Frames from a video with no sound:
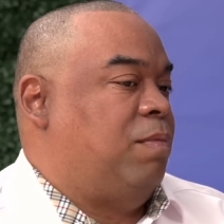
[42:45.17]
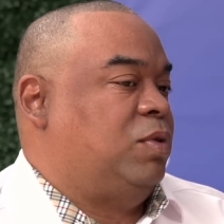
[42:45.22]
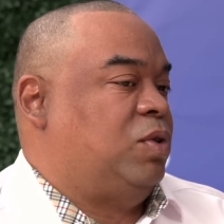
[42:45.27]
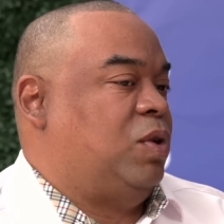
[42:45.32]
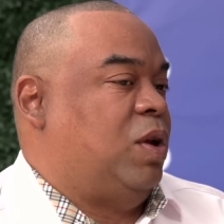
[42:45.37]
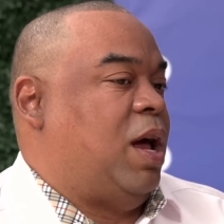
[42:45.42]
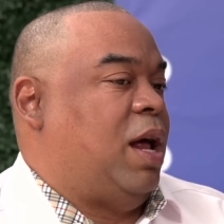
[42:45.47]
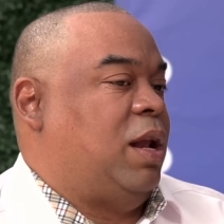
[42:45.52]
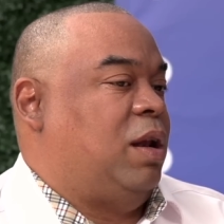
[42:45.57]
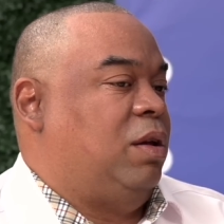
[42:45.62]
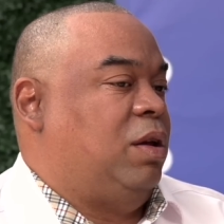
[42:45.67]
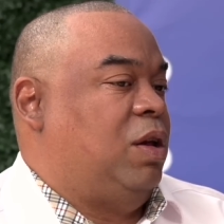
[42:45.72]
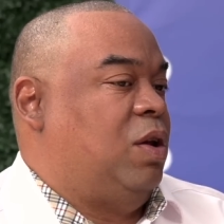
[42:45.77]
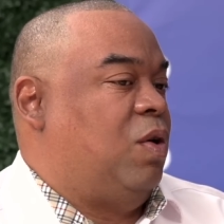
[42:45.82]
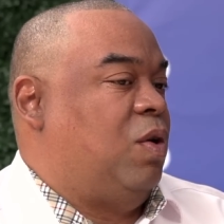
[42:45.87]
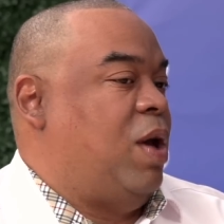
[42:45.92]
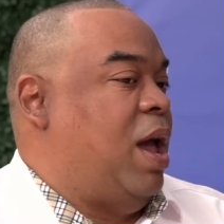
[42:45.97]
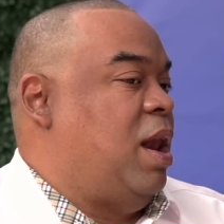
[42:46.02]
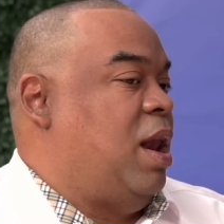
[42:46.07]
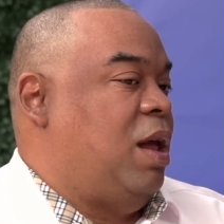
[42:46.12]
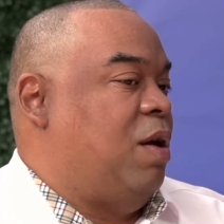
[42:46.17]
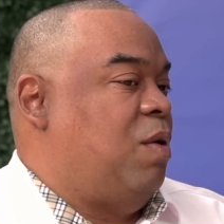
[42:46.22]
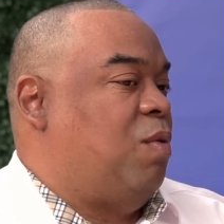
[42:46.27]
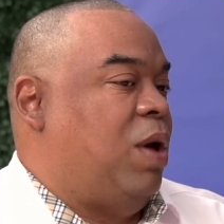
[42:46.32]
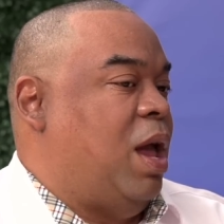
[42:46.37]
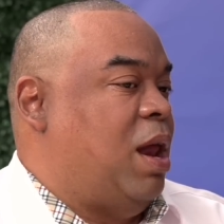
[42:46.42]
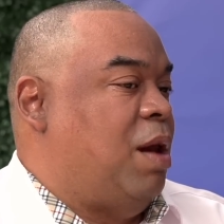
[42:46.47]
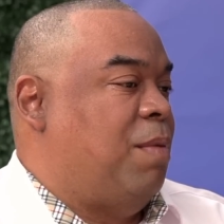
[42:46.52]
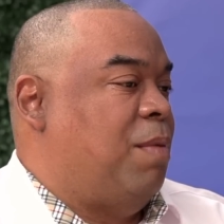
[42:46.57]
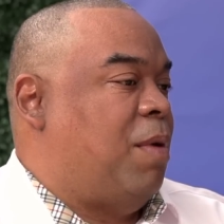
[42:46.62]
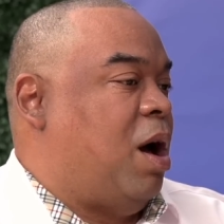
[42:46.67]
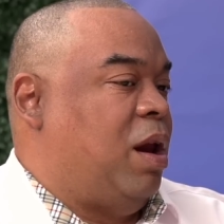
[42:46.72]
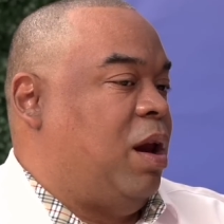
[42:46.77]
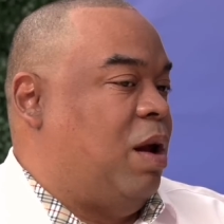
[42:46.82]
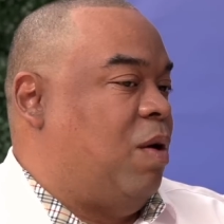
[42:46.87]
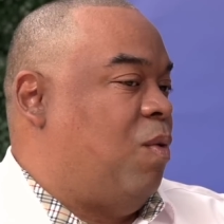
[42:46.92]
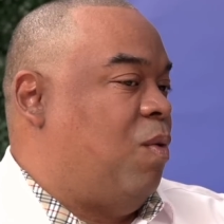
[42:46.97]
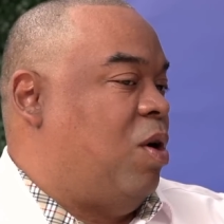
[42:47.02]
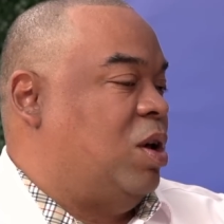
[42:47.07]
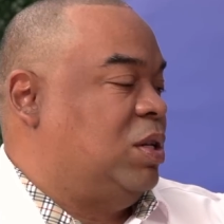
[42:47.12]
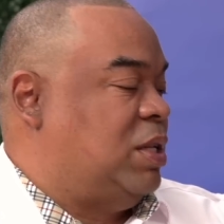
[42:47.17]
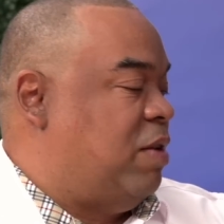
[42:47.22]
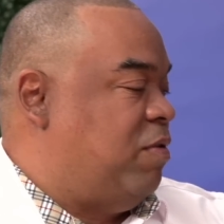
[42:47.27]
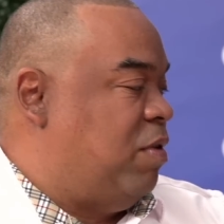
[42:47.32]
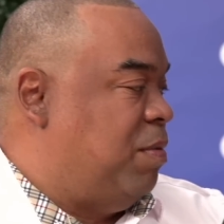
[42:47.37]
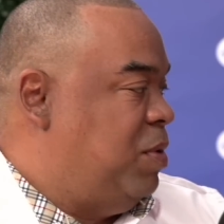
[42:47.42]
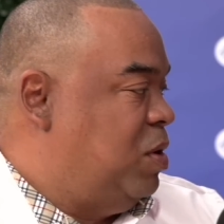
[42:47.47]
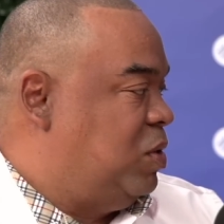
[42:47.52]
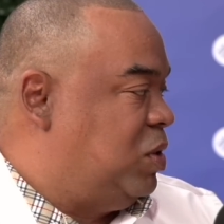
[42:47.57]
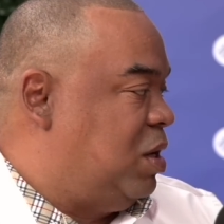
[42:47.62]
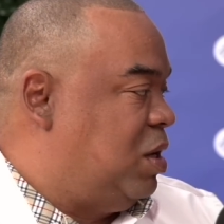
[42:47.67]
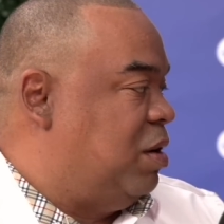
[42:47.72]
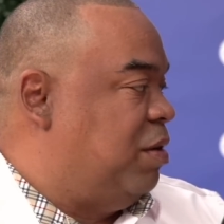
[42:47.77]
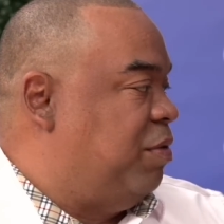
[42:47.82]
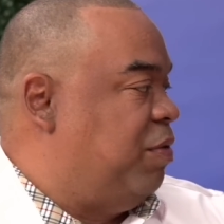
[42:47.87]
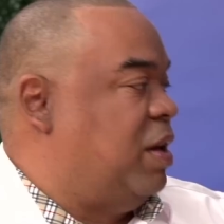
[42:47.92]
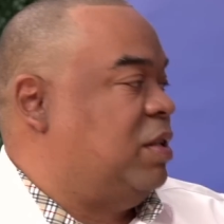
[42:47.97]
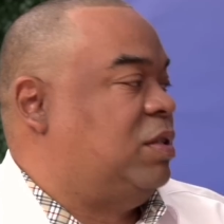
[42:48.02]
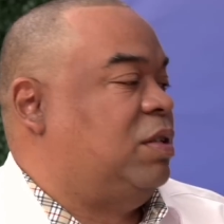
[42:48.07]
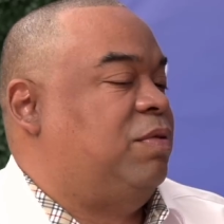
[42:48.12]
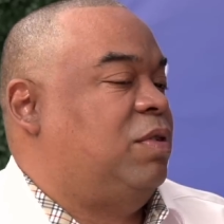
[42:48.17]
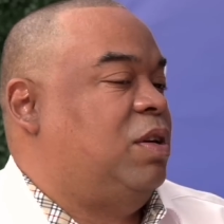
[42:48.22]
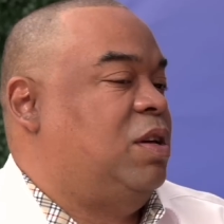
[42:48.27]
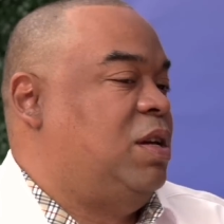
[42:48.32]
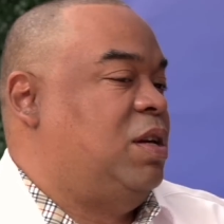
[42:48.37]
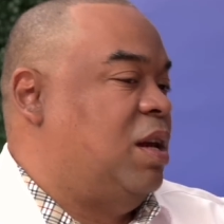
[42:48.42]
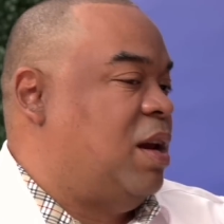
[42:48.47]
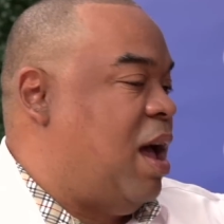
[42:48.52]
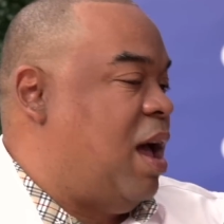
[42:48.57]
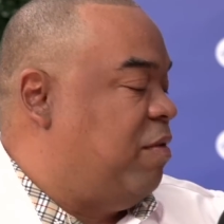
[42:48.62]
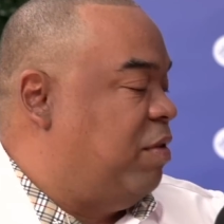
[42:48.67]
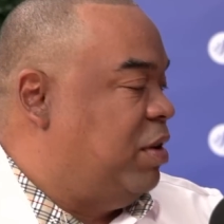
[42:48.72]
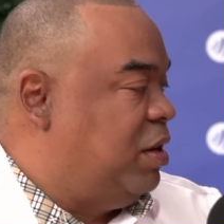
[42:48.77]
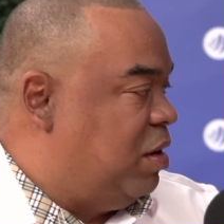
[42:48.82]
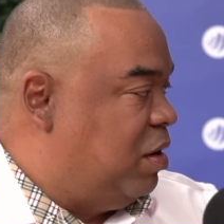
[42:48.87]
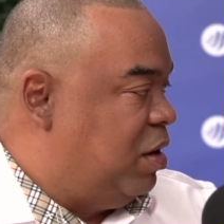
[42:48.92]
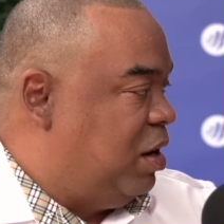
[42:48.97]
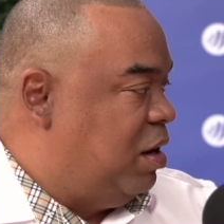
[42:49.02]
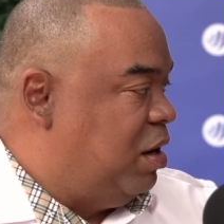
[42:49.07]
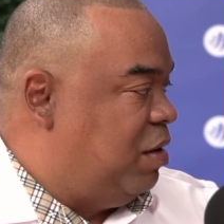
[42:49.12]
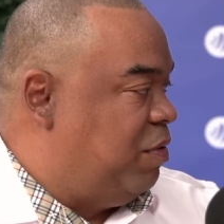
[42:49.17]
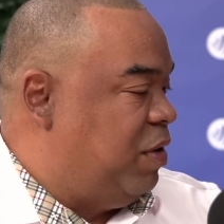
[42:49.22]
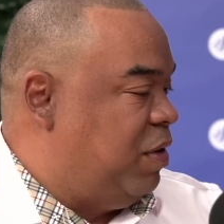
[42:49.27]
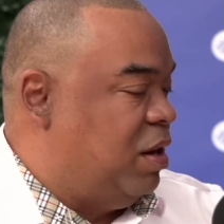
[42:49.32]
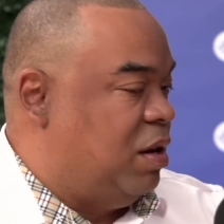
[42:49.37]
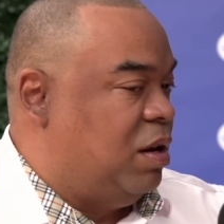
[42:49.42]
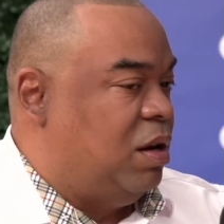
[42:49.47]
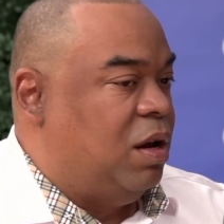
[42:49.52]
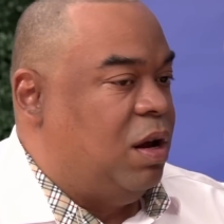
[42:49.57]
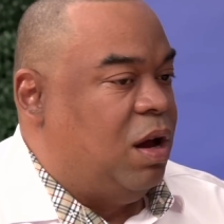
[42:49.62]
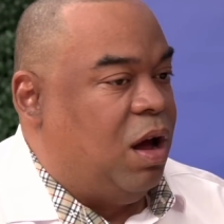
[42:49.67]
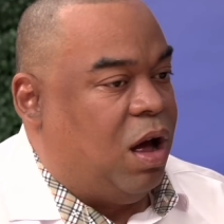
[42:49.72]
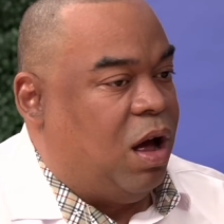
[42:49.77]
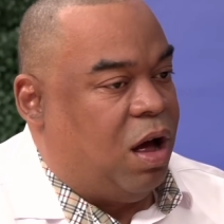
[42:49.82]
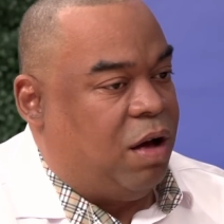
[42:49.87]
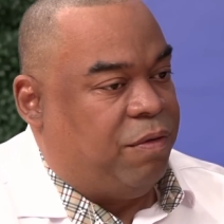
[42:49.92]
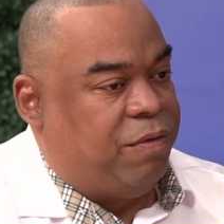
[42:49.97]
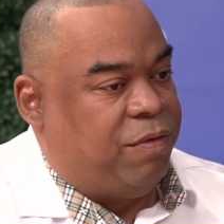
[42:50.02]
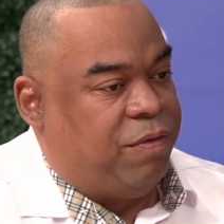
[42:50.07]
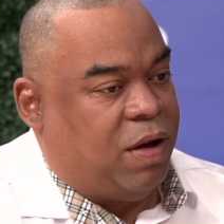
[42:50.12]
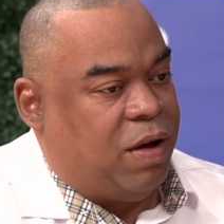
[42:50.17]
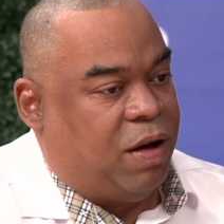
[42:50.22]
So that anybody that wants to have a musical festival, they can have it on the infield of